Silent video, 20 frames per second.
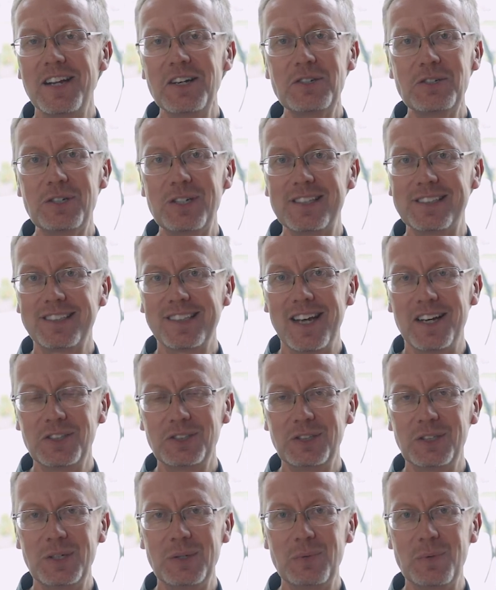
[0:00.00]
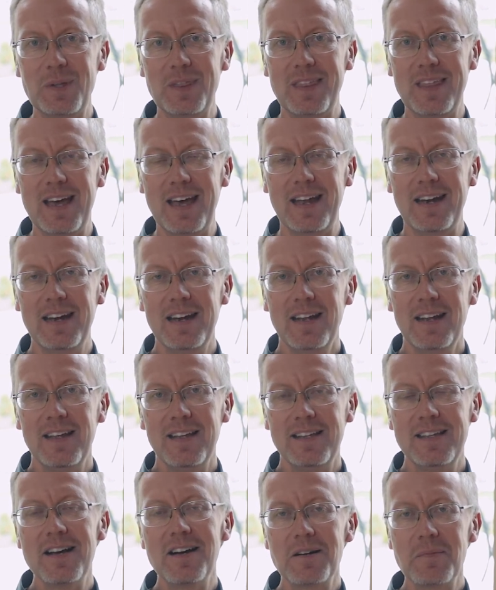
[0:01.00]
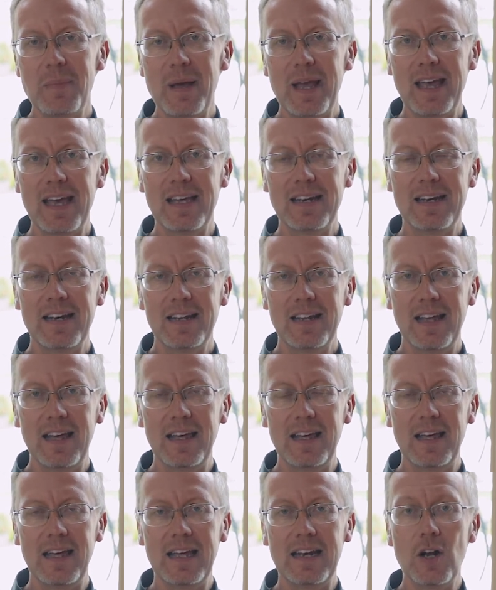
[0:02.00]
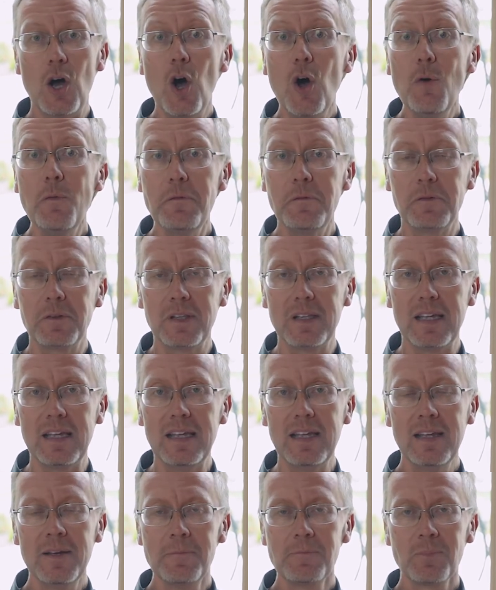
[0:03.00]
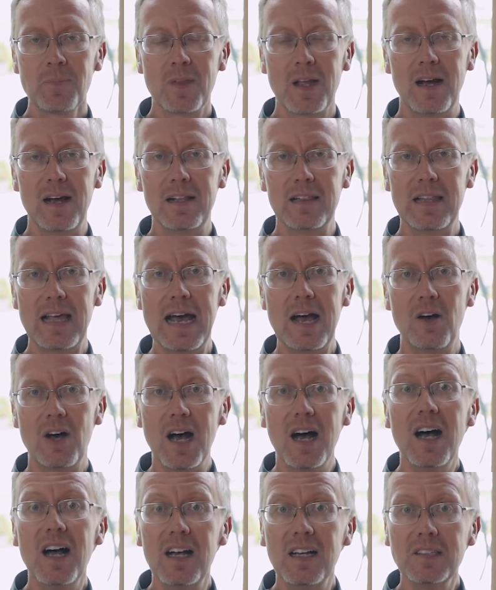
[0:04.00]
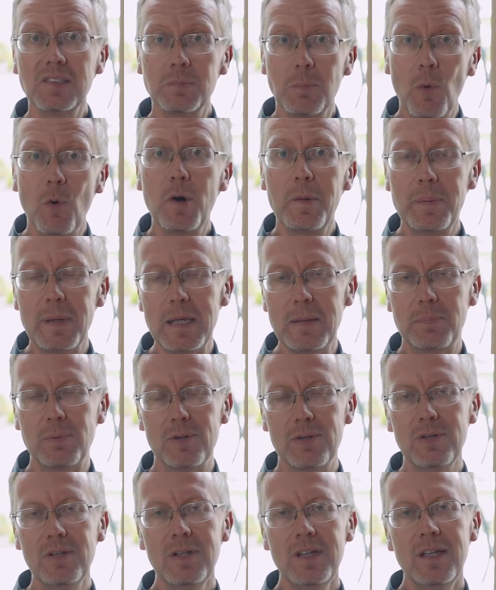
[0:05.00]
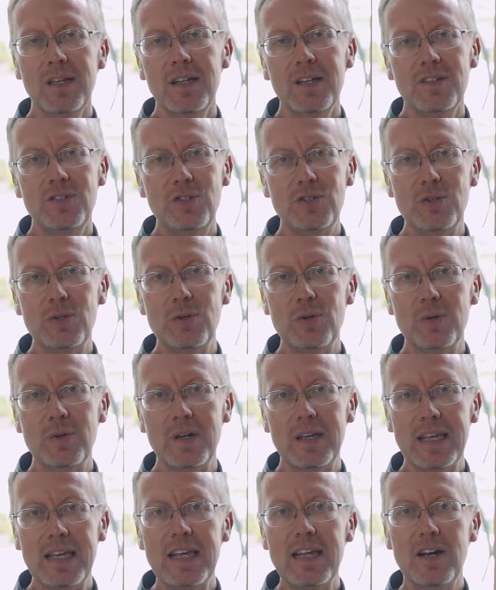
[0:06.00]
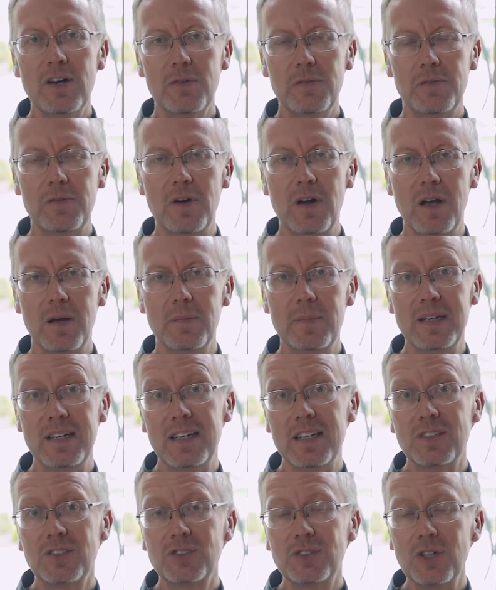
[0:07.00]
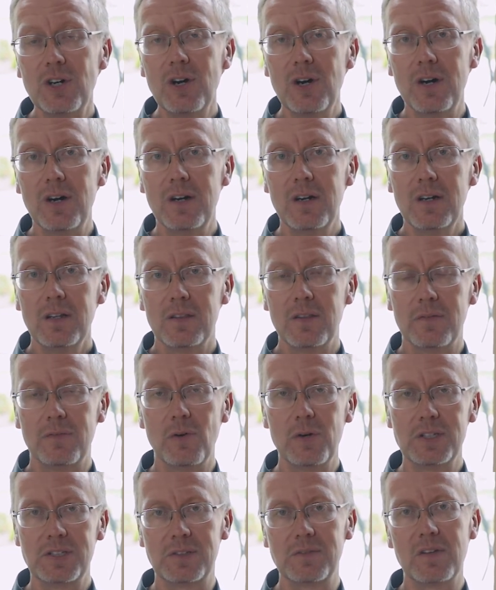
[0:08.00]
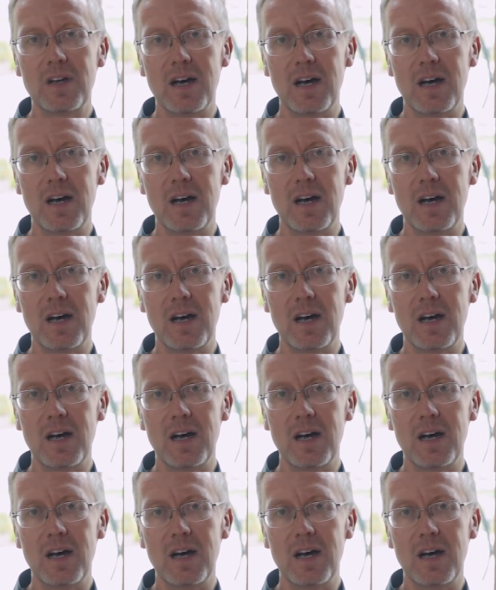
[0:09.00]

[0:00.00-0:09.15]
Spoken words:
lunch discussion with that young man, and hopefully allow us, more people, to hear from and discern the voice of